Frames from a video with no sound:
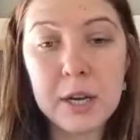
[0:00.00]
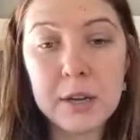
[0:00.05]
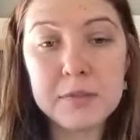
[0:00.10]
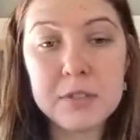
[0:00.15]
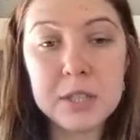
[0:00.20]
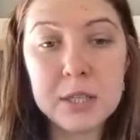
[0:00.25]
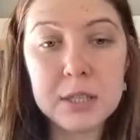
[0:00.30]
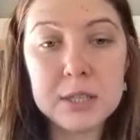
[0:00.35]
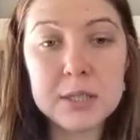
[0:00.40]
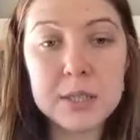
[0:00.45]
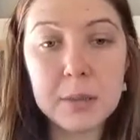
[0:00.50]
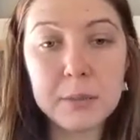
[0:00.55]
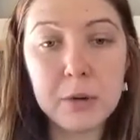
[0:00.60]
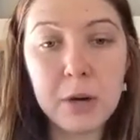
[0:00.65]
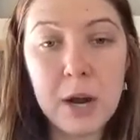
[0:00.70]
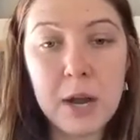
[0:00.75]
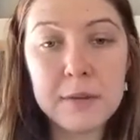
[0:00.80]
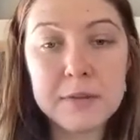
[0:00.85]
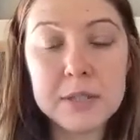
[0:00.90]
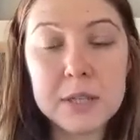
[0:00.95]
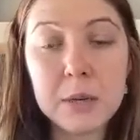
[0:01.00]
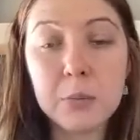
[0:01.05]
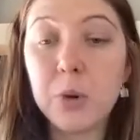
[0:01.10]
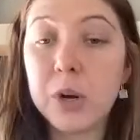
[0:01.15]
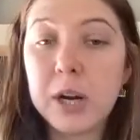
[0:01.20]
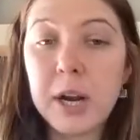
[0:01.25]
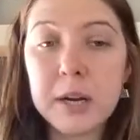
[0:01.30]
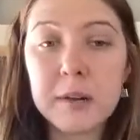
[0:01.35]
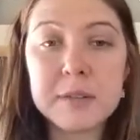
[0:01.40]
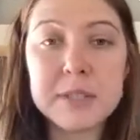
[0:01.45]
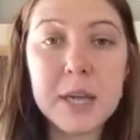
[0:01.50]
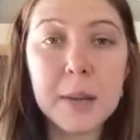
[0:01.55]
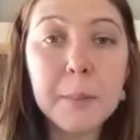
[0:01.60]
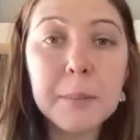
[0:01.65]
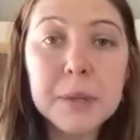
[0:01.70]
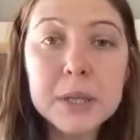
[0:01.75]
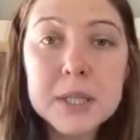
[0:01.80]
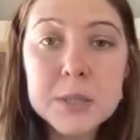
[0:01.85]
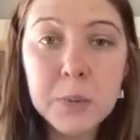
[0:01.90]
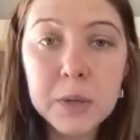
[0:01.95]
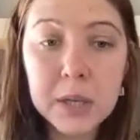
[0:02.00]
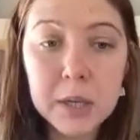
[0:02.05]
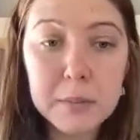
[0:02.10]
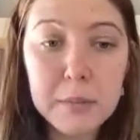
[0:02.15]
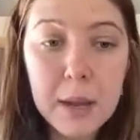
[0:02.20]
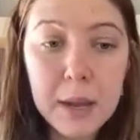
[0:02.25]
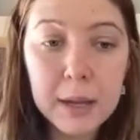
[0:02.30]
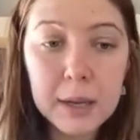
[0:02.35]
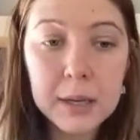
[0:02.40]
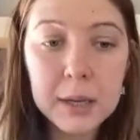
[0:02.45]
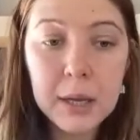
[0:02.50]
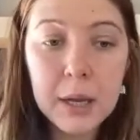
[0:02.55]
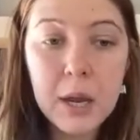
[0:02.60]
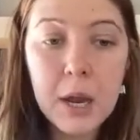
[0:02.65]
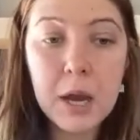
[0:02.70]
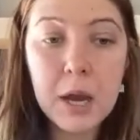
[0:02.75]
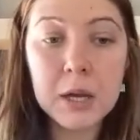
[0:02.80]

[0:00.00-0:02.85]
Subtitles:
NFT subgraphs and what kind of templates we can make.